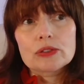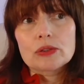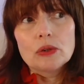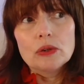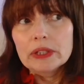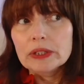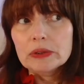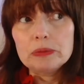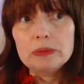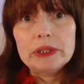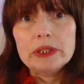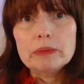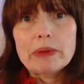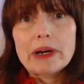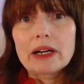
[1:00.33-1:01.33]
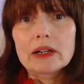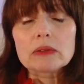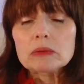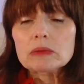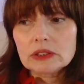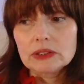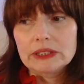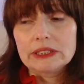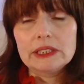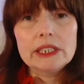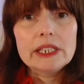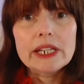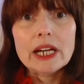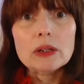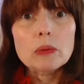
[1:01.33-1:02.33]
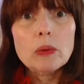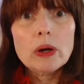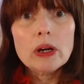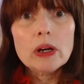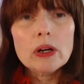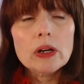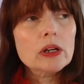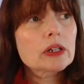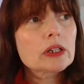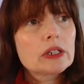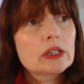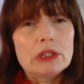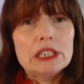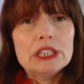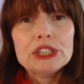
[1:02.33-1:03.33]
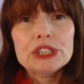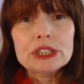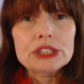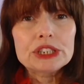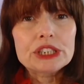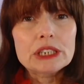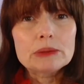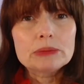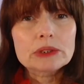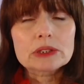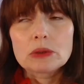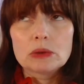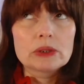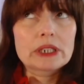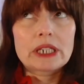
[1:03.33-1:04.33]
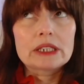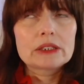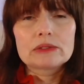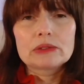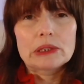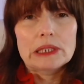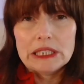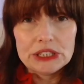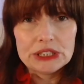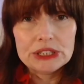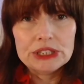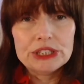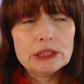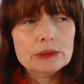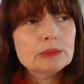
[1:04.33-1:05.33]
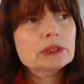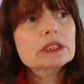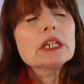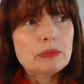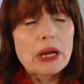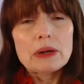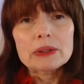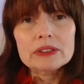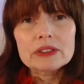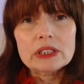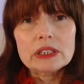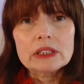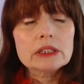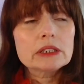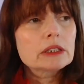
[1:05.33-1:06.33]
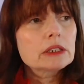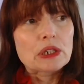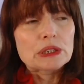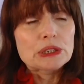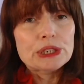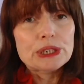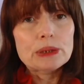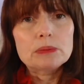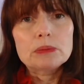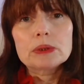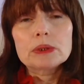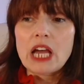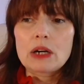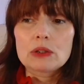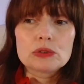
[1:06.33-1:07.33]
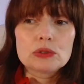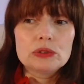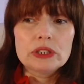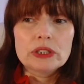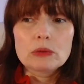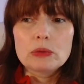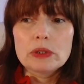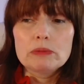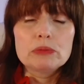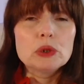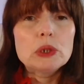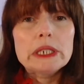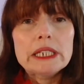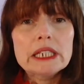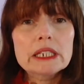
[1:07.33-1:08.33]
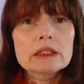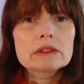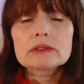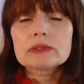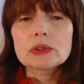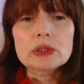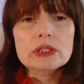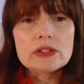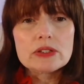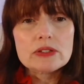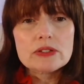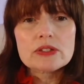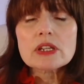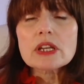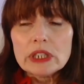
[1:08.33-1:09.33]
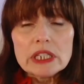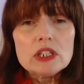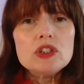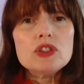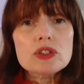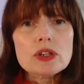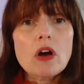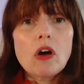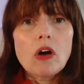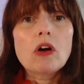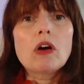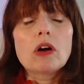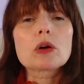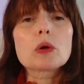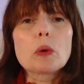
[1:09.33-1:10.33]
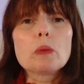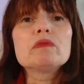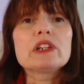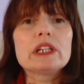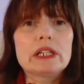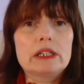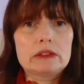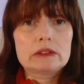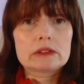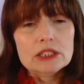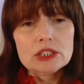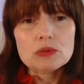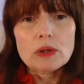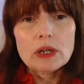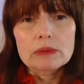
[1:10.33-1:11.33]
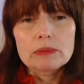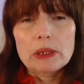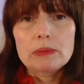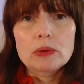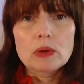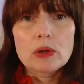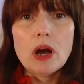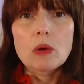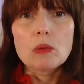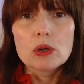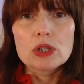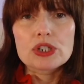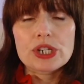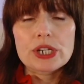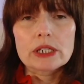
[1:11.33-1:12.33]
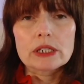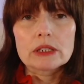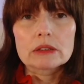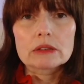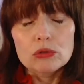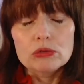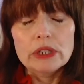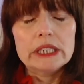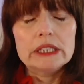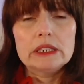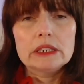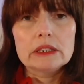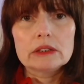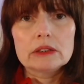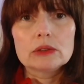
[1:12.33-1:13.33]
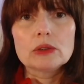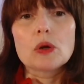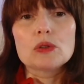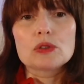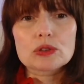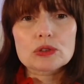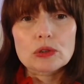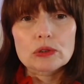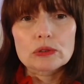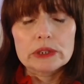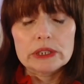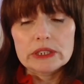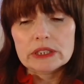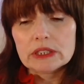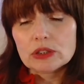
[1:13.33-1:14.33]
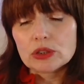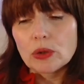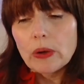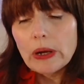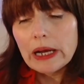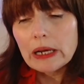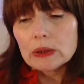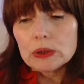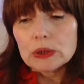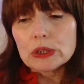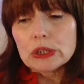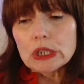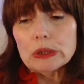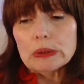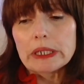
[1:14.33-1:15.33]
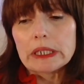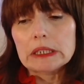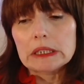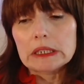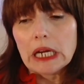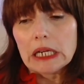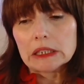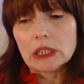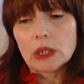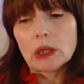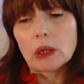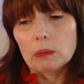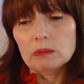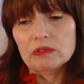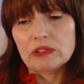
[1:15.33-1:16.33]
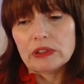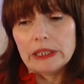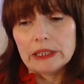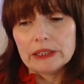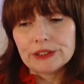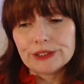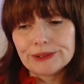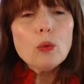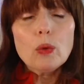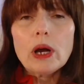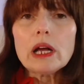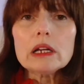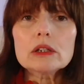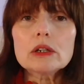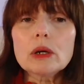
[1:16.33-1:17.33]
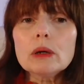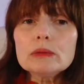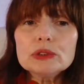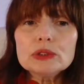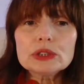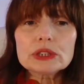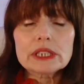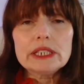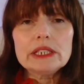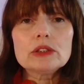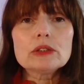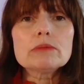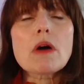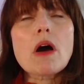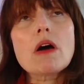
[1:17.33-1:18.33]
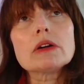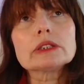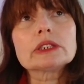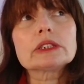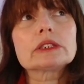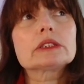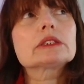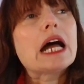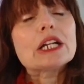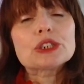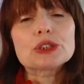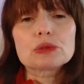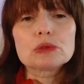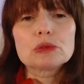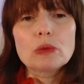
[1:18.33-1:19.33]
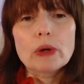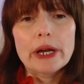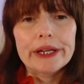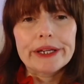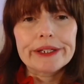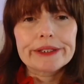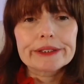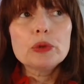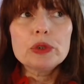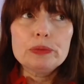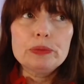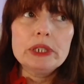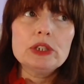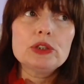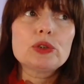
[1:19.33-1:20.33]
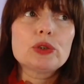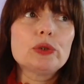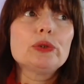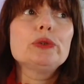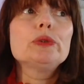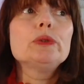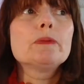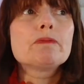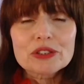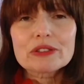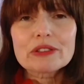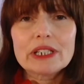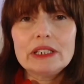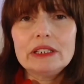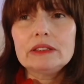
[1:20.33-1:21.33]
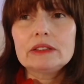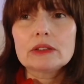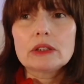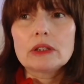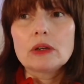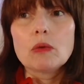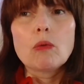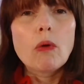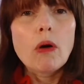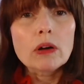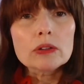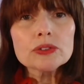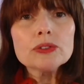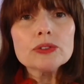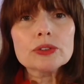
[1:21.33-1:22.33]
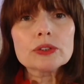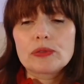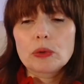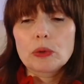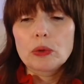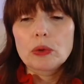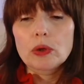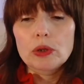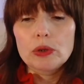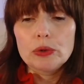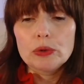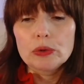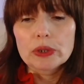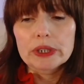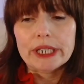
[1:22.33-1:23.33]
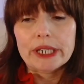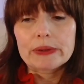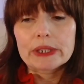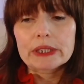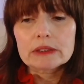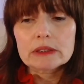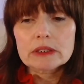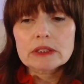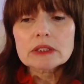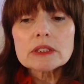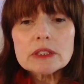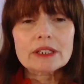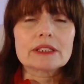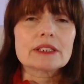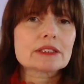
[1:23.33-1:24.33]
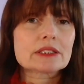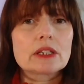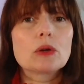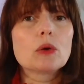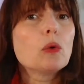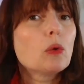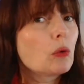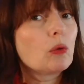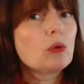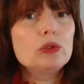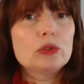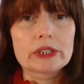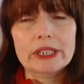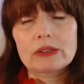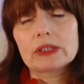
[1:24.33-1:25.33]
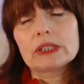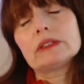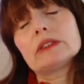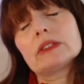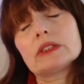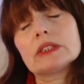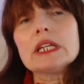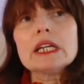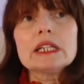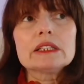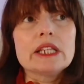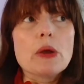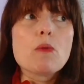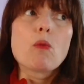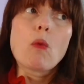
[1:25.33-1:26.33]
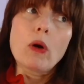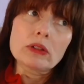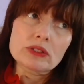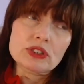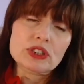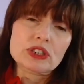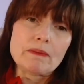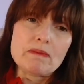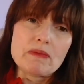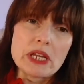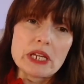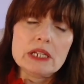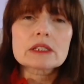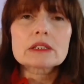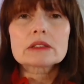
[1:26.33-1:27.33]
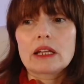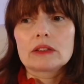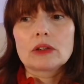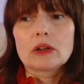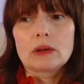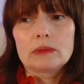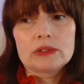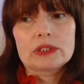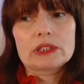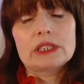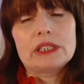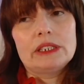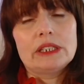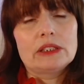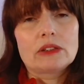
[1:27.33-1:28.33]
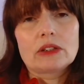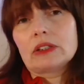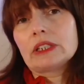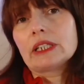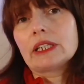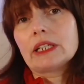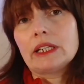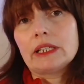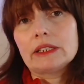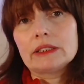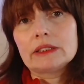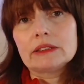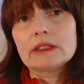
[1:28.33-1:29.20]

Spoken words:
So it could be about succeeding at work, relationships, all kind of relationships, parenting, friendship, how to deal with bullying, for instance. These are conflict. That's why people are watching or reading those stories. So how do you create that conflict? Well, obviously the most natural way would be to create a want for your characters. And I say all your characters, they want something and obviously they're not going to get it.